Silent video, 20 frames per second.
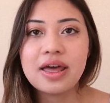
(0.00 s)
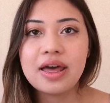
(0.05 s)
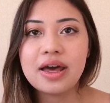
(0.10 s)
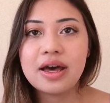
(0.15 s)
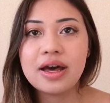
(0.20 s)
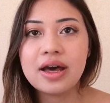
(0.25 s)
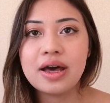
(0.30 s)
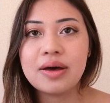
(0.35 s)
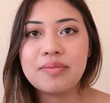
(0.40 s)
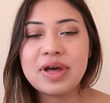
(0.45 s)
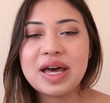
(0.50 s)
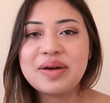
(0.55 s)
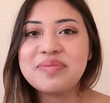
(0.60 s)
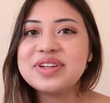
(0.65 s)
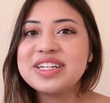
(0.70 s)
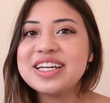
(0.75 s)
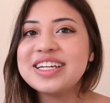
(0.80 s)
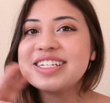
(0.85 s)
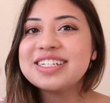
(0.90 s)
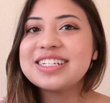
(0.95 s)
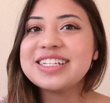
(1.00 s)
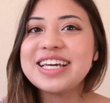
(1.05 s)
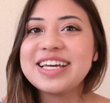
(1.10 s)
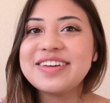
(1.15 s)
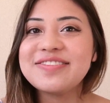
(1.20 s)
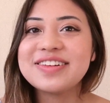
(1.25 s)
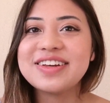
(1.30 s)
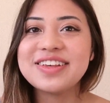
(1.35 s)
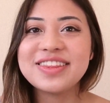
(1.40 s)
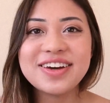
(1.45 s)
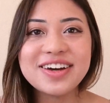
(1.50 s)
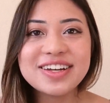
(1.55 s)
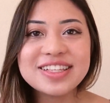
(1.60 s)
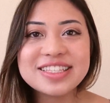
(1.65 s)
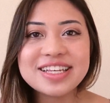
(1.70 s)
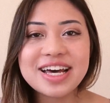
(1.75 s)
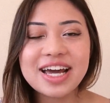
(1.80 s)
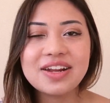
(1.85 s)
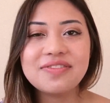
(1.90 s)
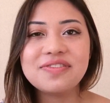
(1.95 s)
And potentially even a third
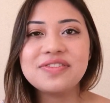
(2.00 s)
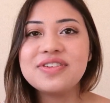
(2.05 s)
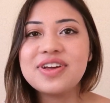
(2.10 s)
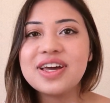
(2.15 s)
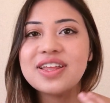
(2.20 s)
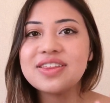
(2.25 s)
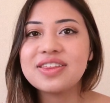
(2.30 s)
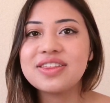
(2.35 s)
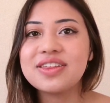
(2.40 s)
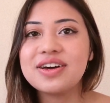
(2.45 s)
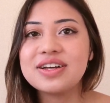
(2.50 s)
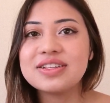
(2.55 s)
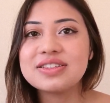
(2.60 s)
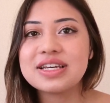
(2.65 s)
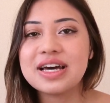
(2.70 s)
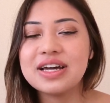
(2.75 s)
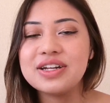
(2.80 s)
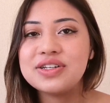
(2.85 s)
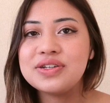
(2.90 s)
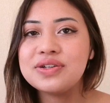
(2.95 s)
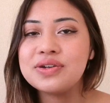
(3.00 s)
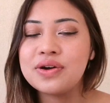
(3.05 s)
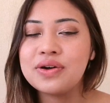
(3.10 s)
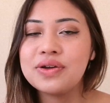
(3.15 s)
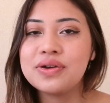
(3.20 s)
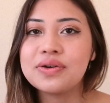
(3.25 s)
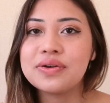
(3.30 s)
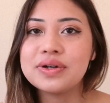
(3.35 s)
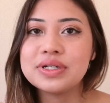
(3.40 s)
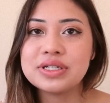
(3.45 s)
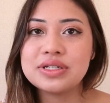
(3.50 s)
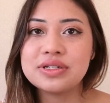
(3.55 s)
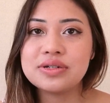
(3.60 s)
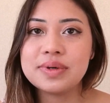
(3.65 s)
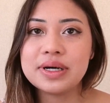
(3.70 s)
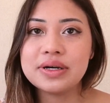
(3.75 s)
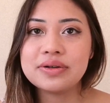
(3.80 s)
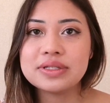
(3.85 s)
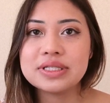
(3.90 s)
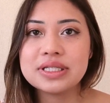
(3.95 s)
side. If you can get the third side, you know you're going to do
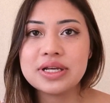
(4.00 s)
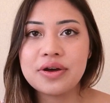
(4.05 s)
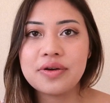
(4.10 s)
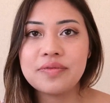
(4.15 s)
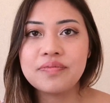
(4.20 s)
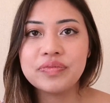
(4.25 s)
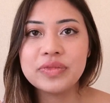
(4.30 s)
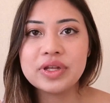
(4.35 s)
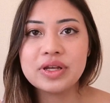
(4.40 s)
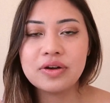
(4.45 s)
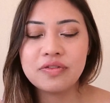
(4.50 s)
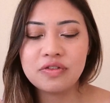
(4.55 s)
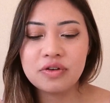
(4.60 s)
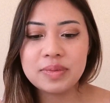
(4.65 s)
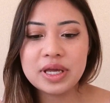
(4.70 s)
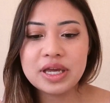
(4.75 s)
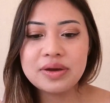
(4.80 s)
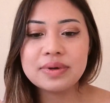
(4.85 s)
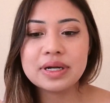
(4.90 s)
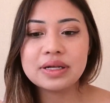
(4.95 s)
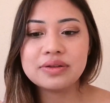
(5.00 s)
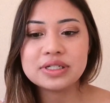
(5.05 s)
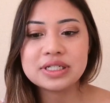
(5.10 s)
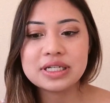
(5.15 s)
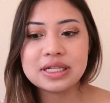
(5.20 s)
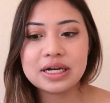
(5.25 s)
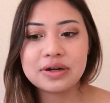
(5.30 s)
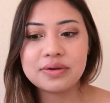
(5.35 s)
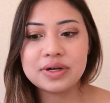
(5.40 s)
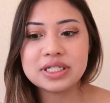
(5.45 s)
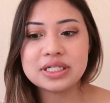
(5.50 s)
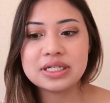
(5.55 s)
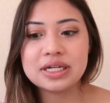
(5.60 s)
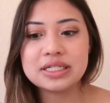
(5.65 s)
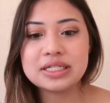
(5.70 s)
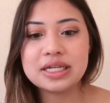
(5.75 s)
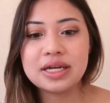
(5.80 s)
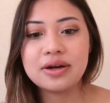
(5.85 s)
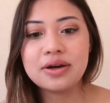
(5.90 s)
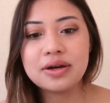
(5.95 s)
well. So for me, when I looked at that question, I
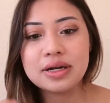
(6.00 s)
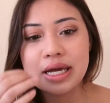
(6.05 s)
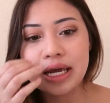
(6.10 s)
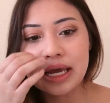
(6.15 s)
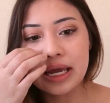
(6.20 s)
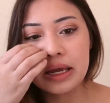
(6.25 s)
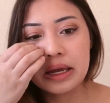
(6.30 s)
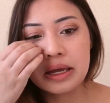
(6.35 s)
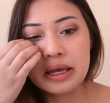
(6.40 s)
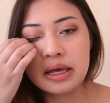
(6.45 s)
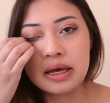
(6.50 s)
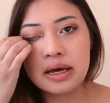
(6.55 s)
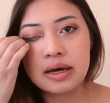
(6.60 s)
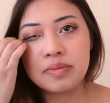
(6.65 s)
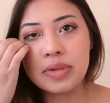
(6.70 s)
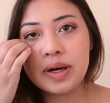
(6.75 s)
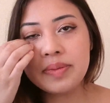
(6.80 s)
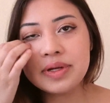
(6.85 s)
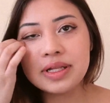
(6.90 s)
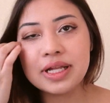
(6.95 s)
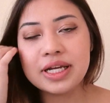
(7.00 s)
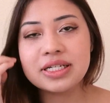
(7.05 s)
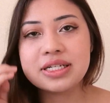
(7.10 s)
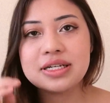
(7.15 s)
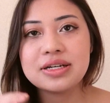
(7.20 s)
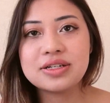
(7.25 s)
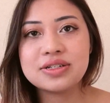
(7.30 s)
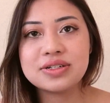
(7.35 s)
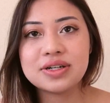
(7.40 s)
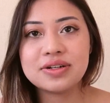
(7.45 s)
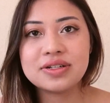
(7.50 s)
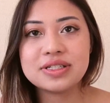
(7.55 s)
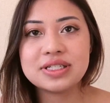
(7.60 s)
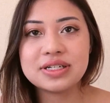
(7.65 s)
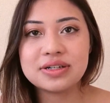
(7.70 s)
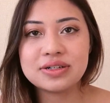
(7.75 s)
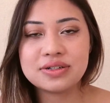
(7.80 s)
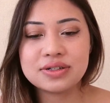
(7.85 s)
said, okay, population control to